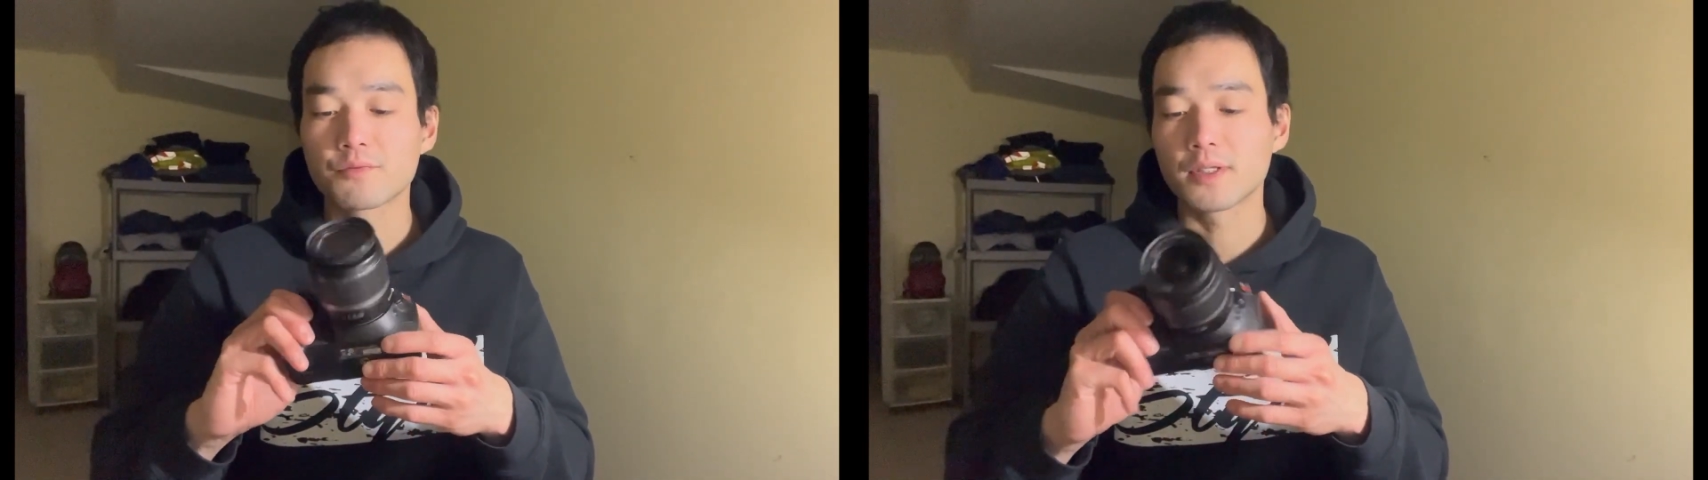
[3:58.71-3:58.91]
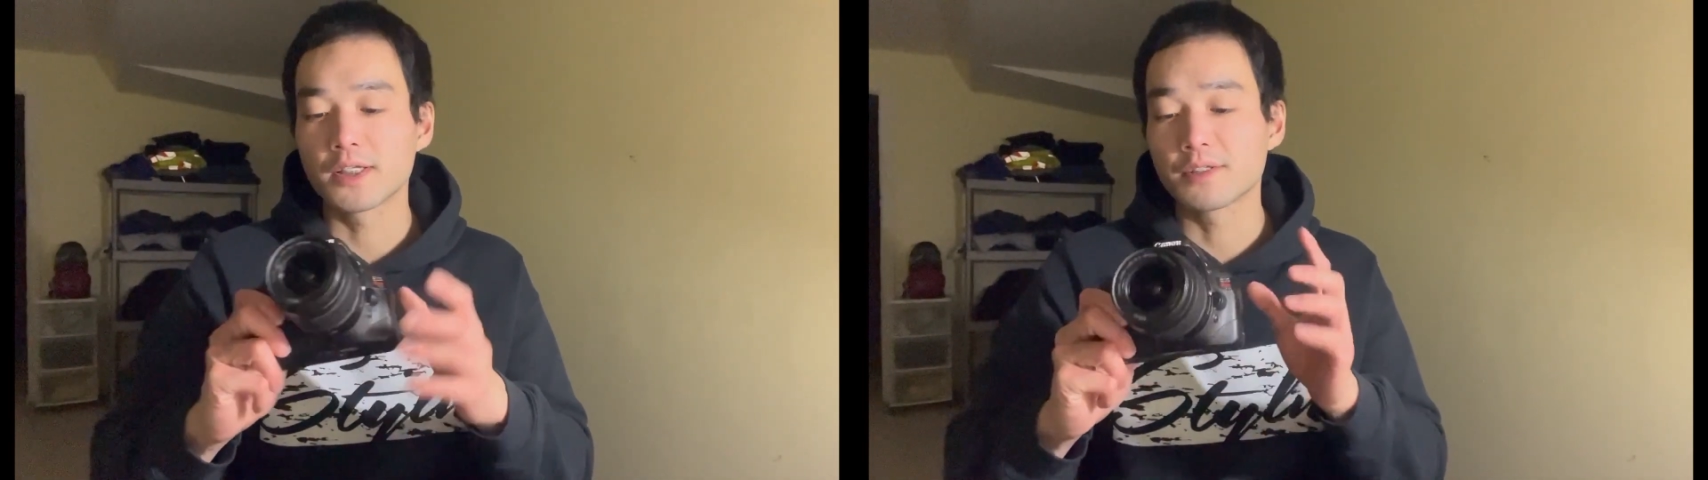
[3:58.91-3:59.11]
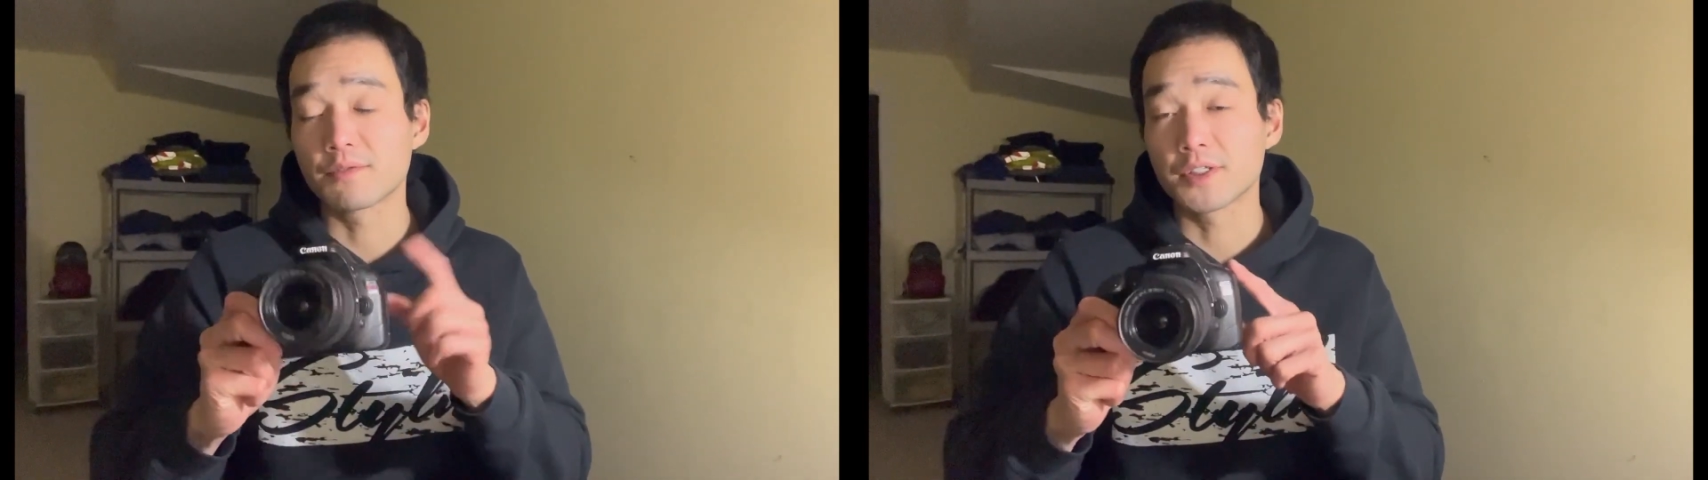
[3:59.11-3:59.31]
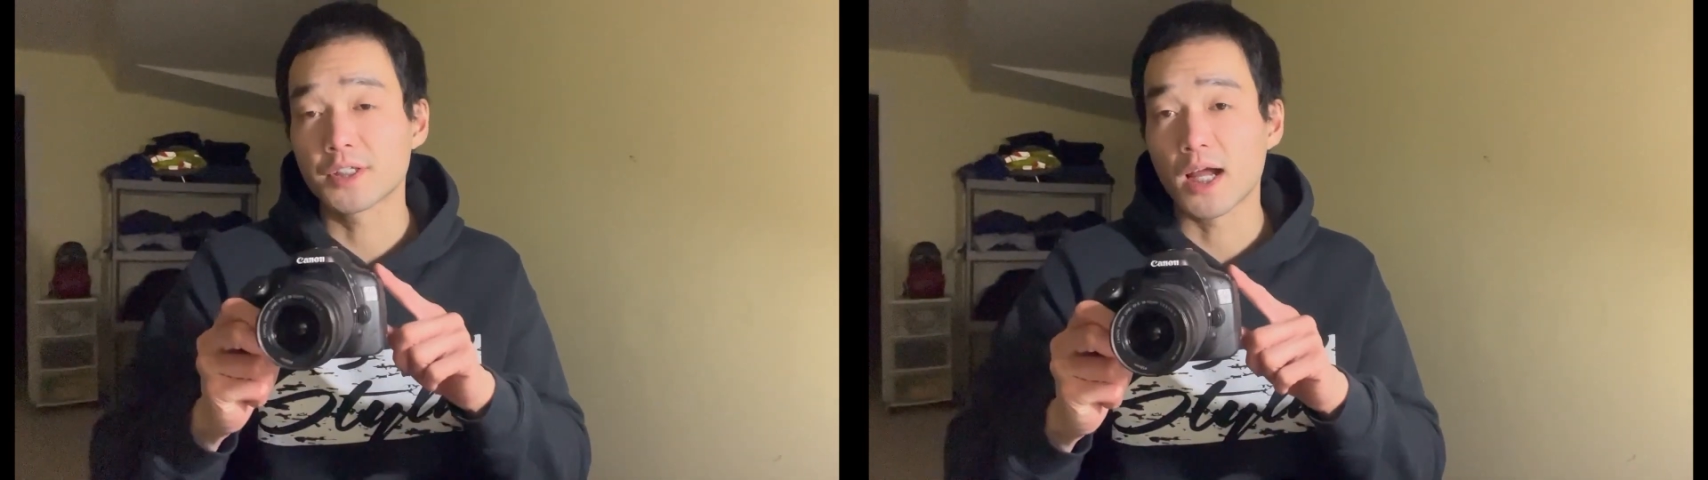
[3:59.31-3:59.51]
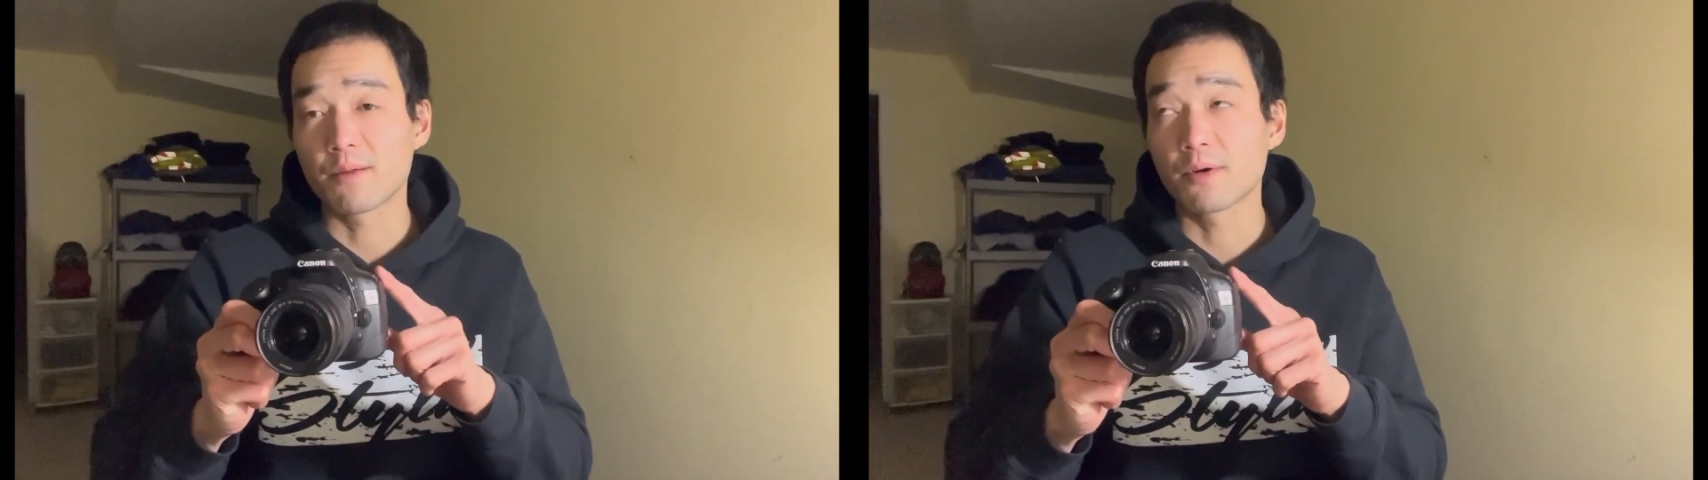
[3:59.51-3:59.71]
release of this
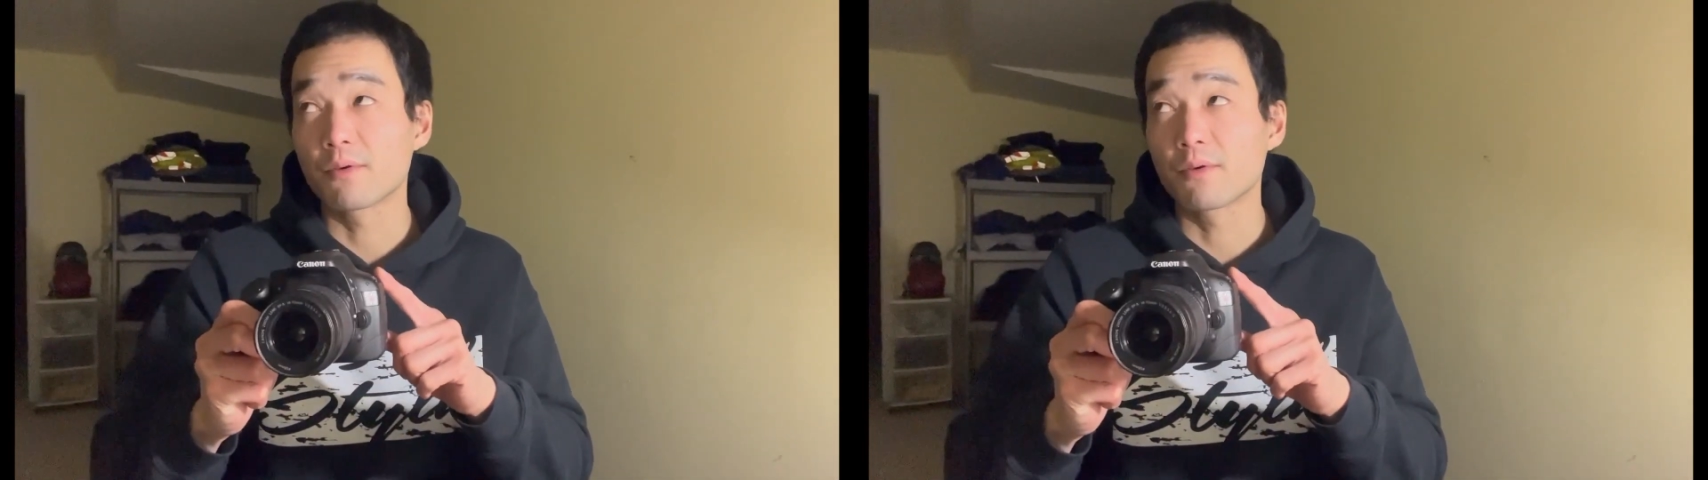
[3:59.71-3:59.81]
camera